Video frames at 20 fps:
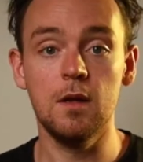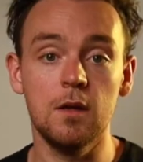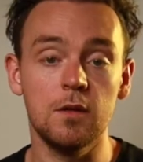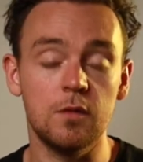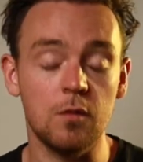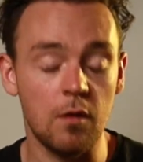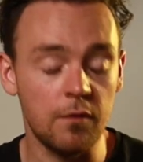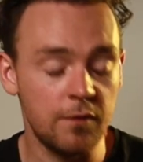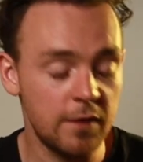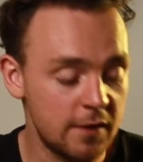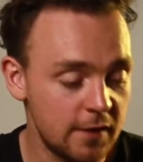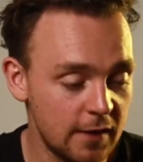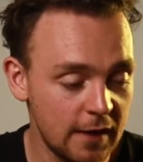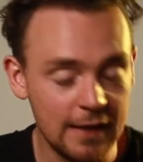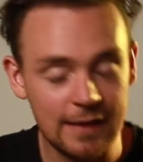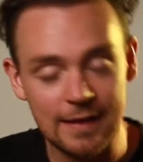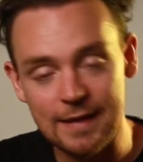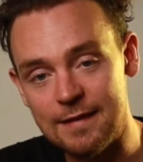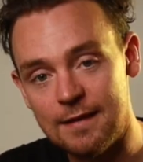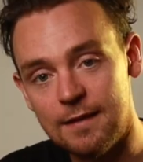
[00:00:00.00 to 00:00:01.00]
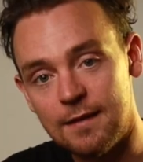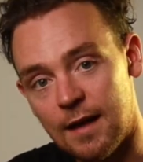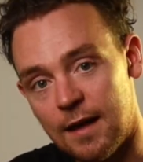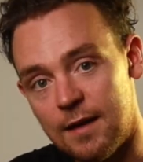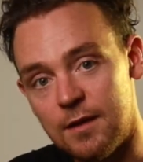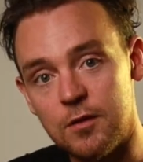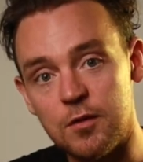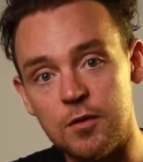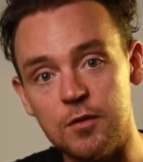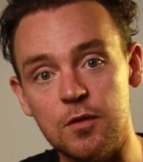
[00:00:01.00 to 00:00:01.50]
So obviously this is
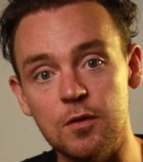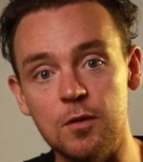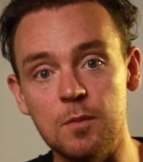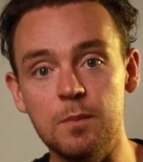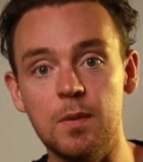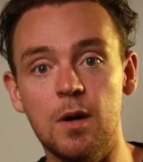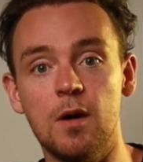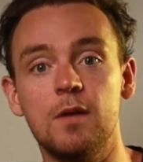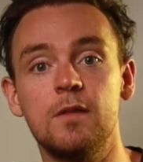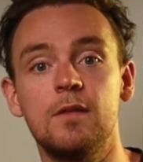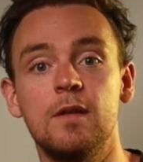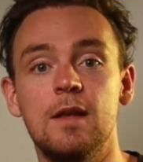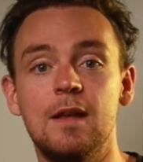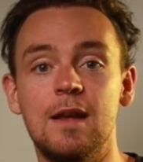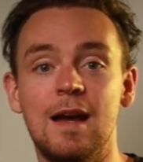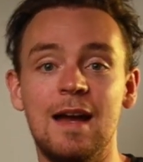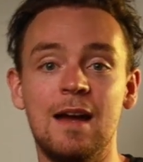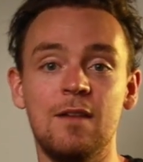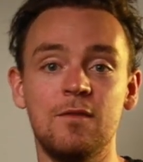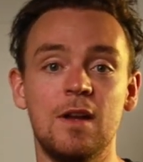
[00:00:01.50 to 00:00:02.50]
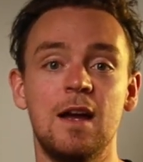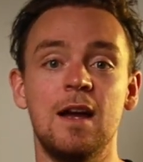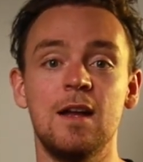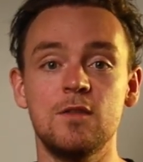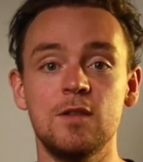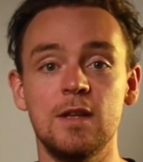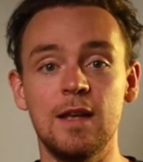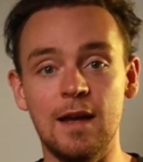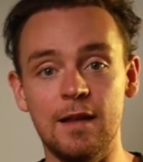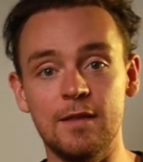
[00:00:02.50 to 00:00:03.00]
kind of just an unboxing. I haven't
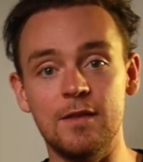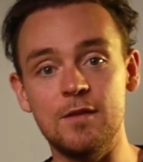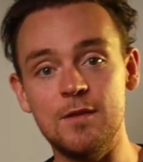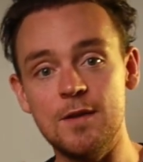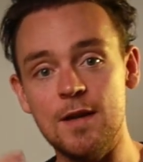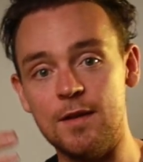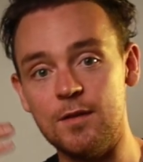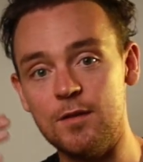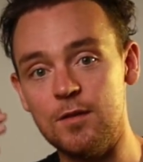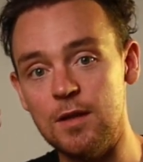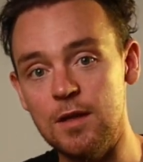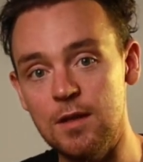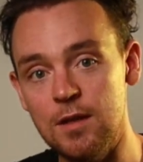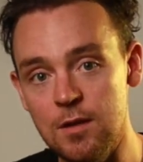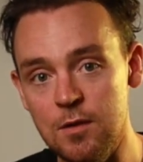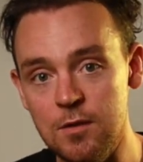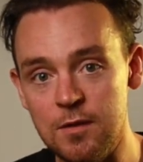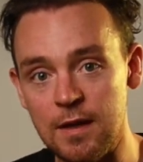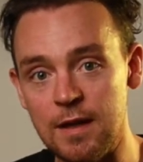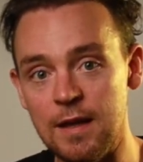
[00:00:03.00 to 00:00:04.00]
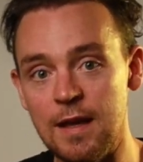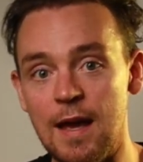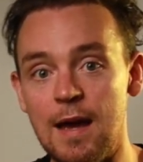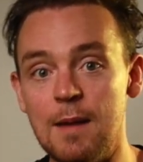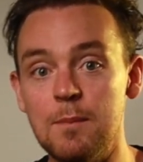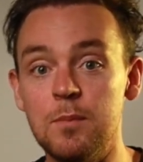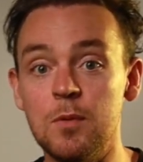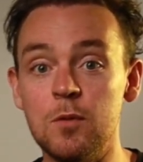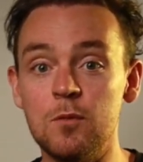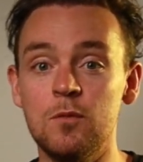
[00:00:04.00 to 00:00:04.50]
actually had the chance to use it
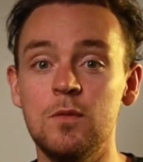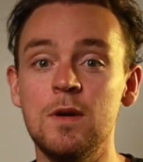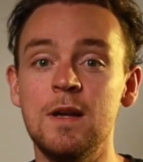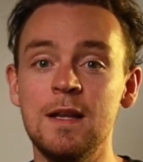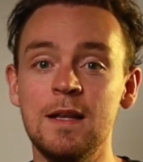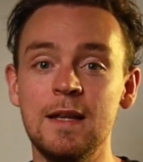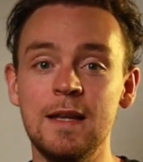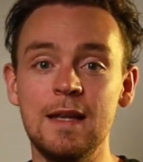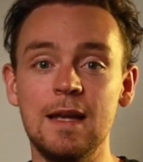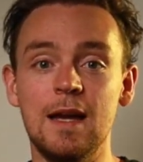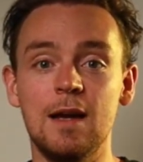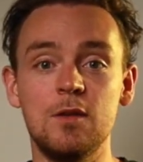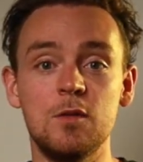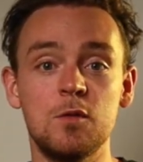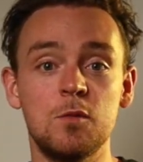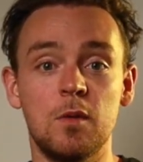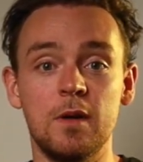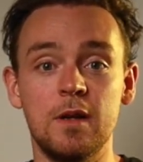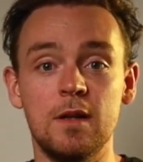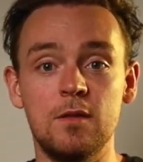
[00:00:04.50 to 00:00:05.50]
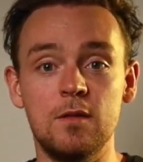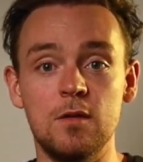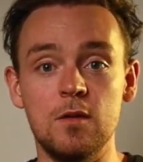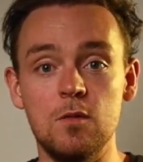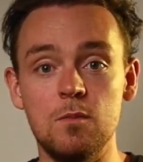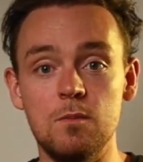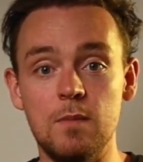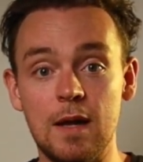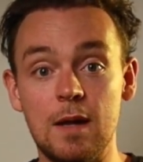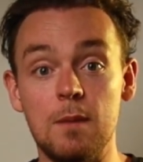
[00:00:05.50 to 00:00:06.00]
yet, but really I just wanted
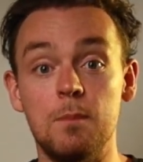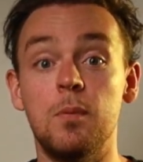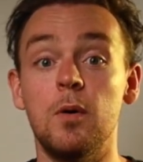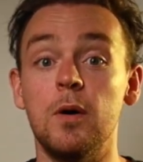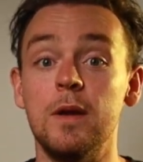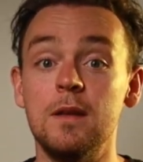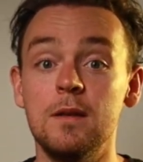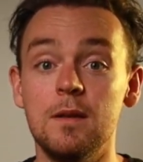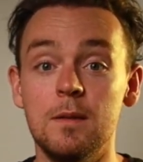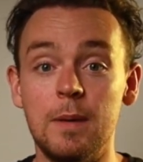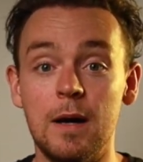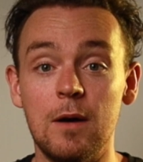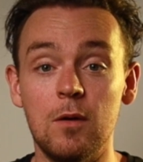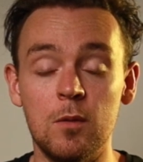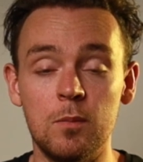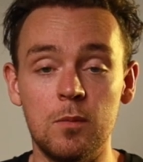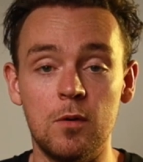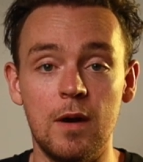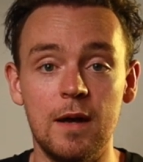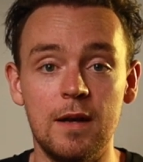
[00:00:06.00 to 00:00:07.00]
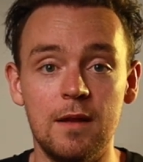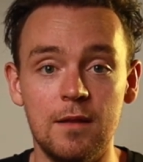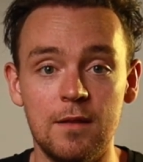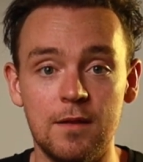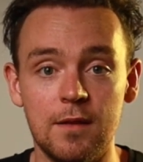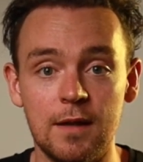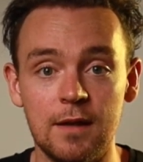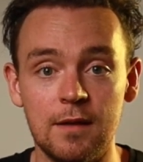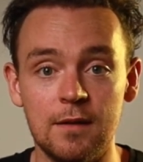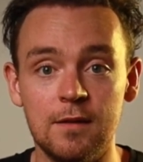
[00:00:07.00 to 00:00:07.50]
to make a point about upgrading
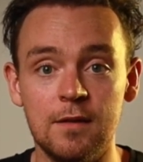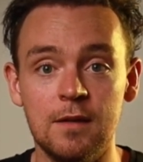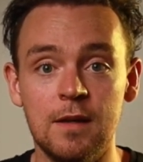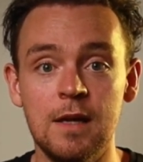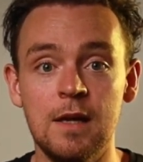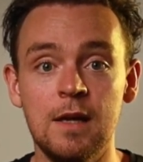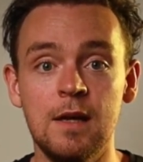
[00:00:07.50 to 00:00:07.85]
things.